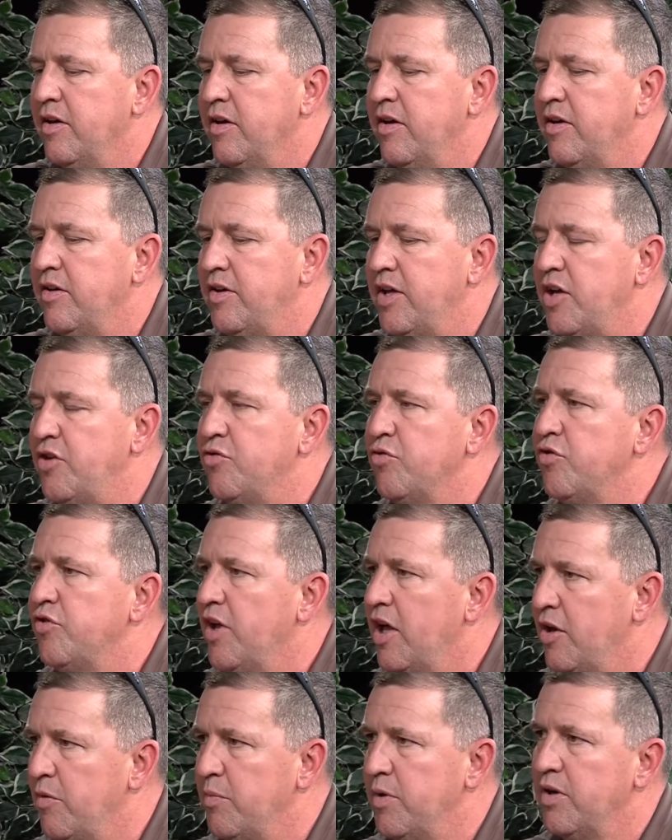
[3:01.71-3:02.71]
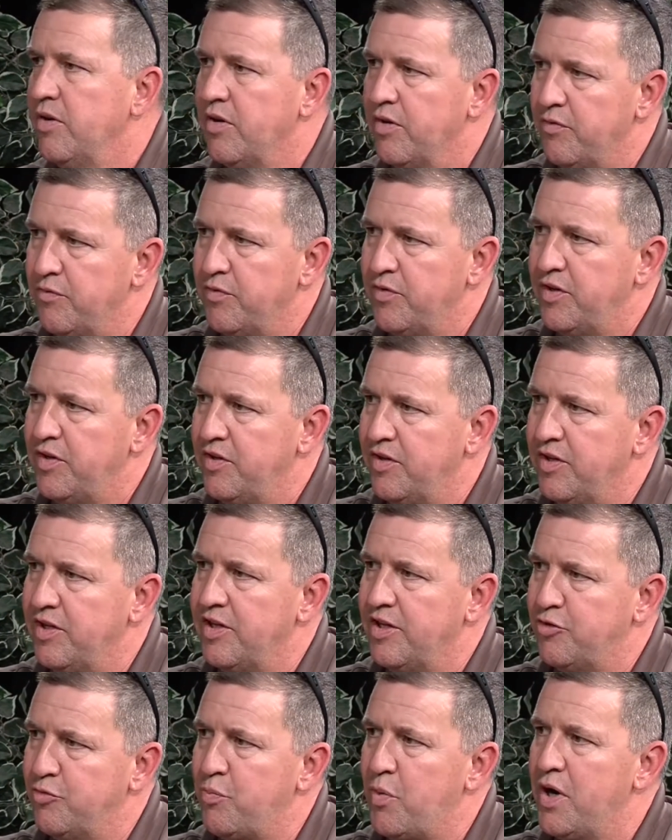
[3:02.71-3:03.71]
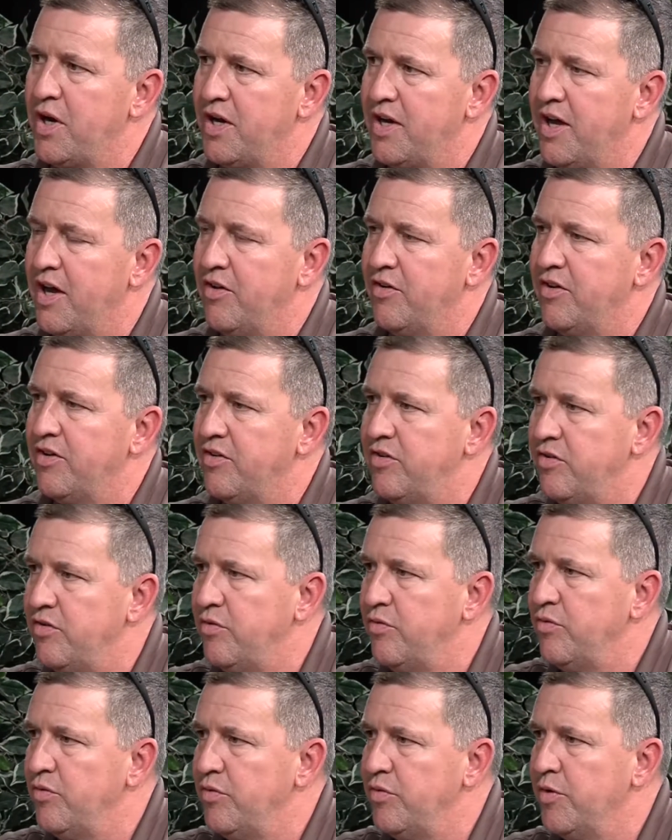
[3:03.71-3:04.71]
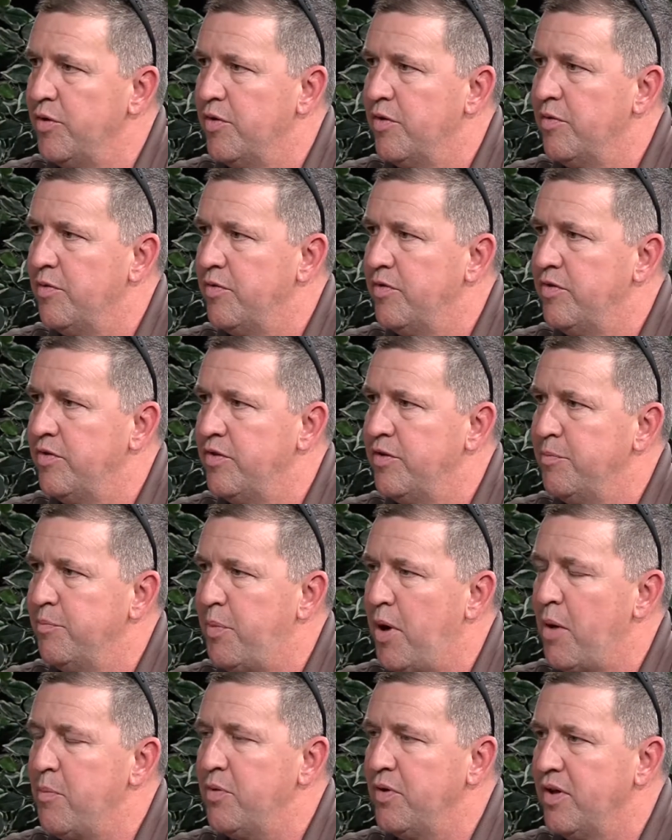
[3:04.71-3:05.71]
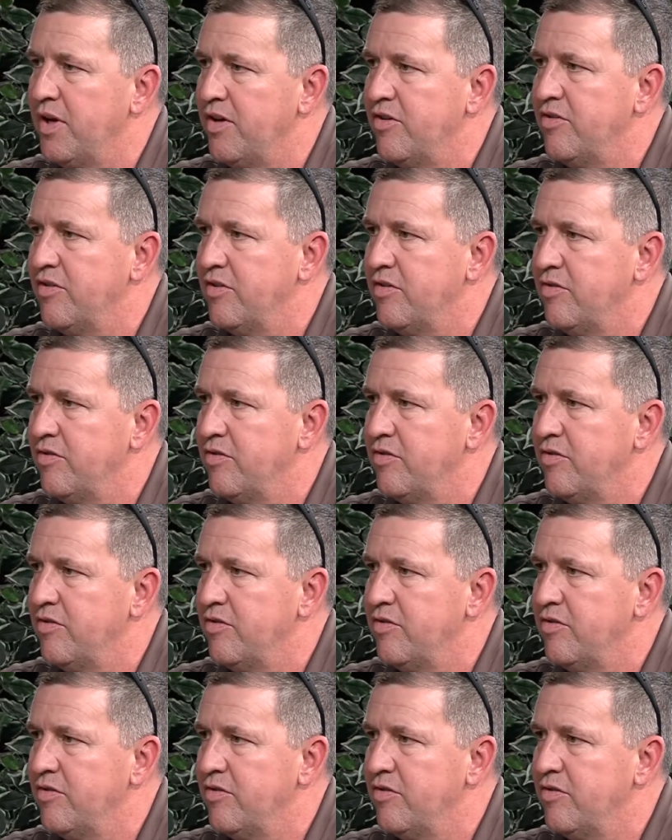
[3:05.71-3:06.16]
dangerous element of spreading out into the population.